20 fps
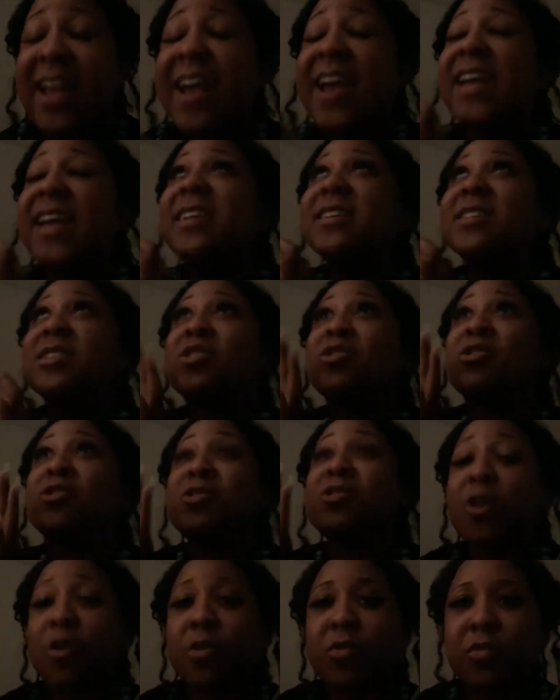It is
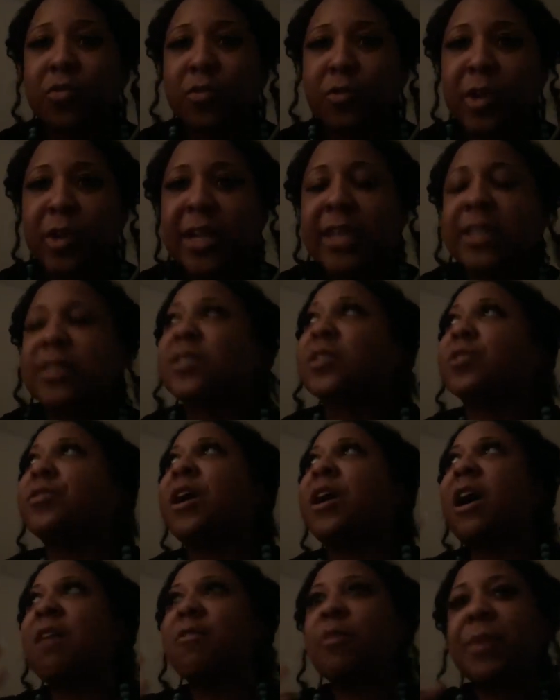so freaky. So now
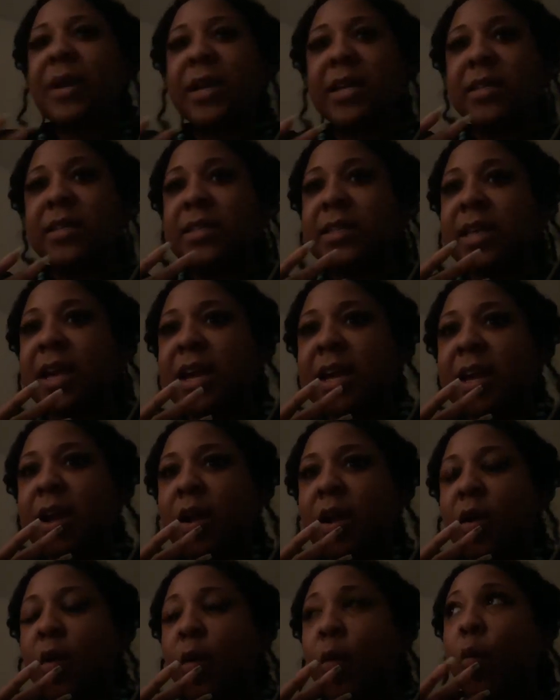everybody is like,
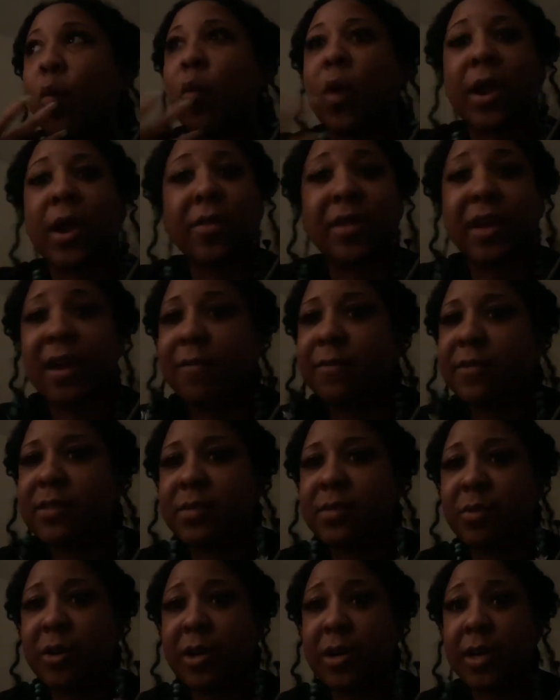where the F is
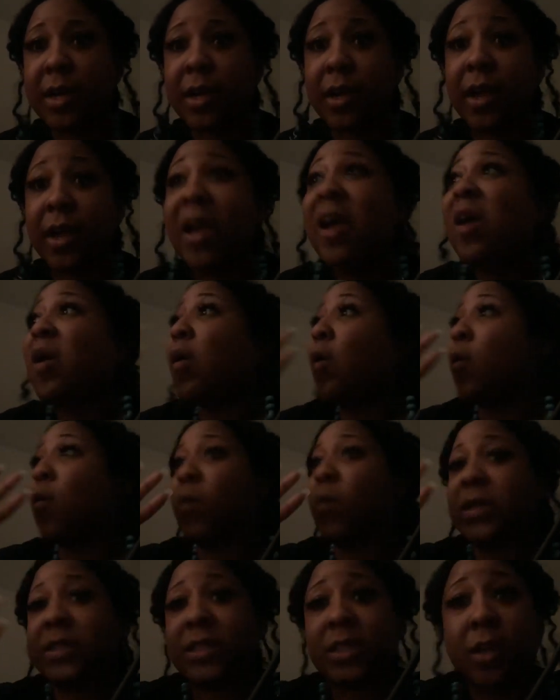Brittany? Well,
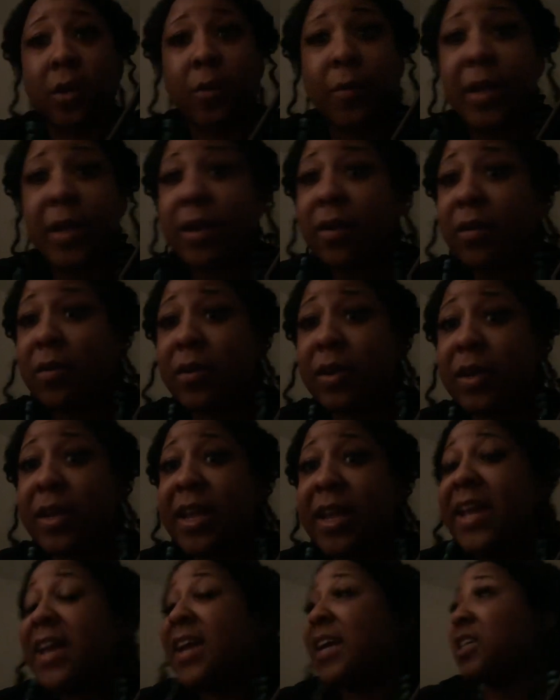what's going on?
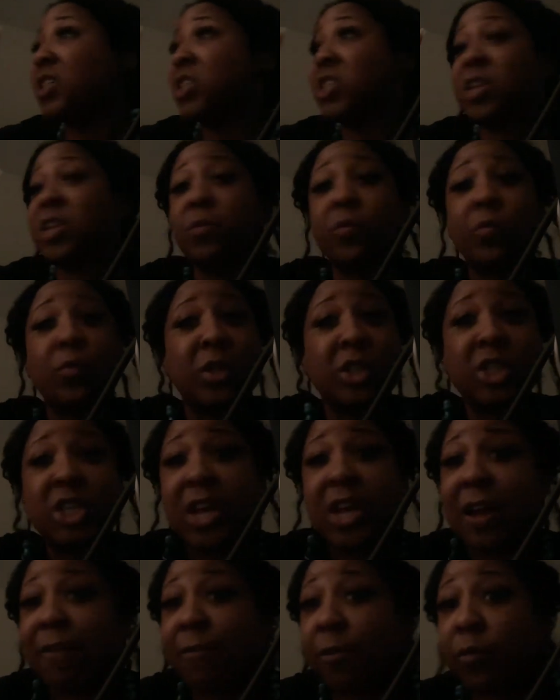Is she, was
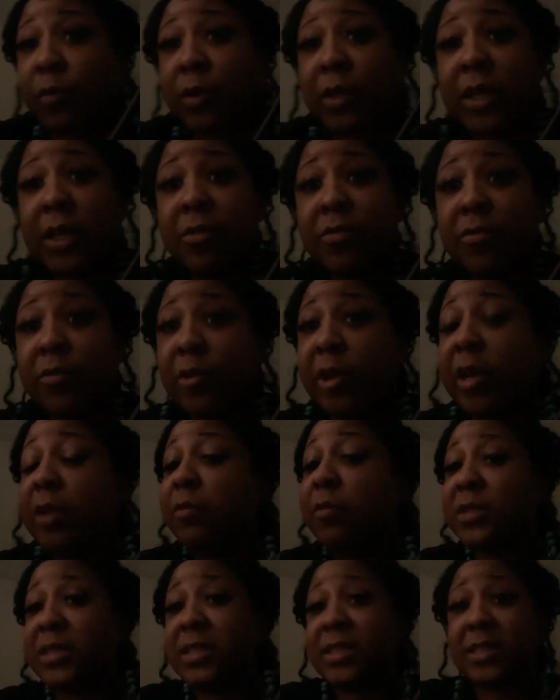she ever really free?
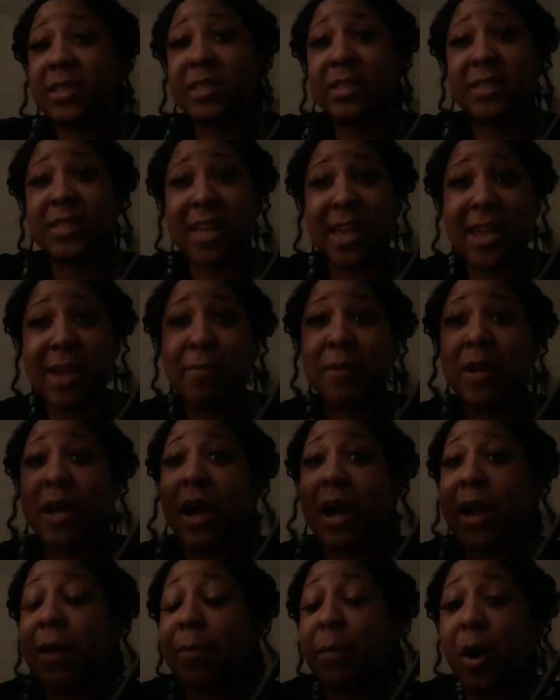Was the Sam
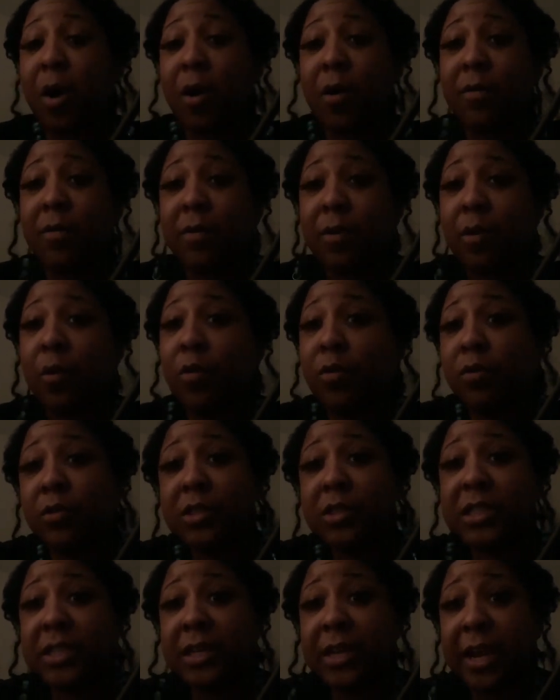guy part of the whole
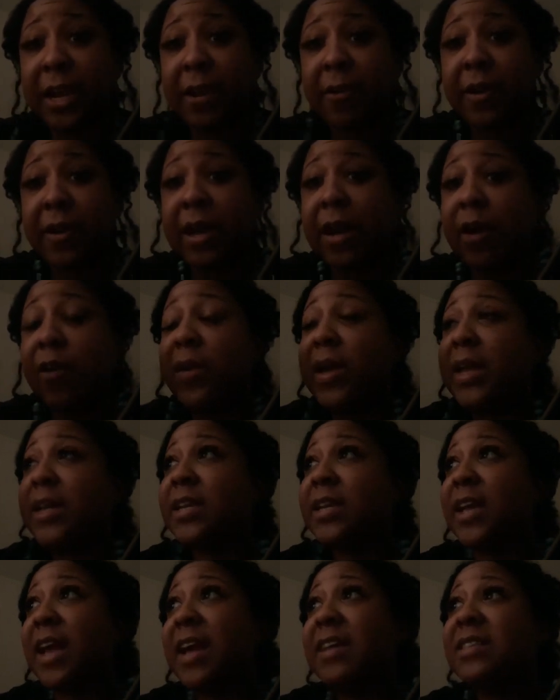scenario?
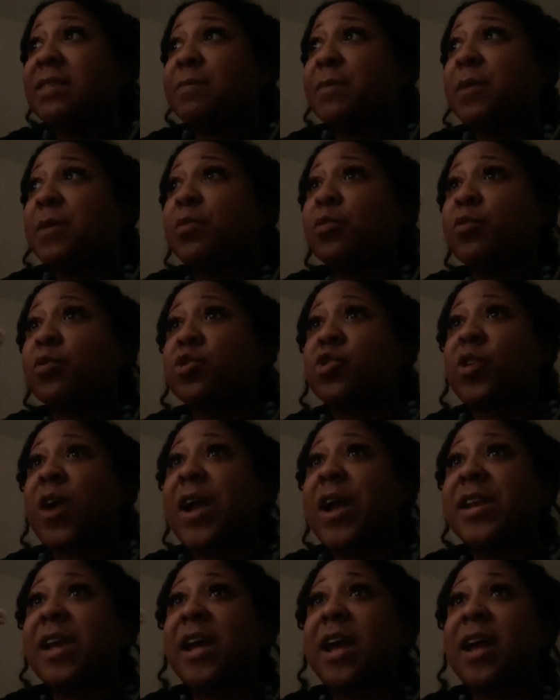And yes, people were trying to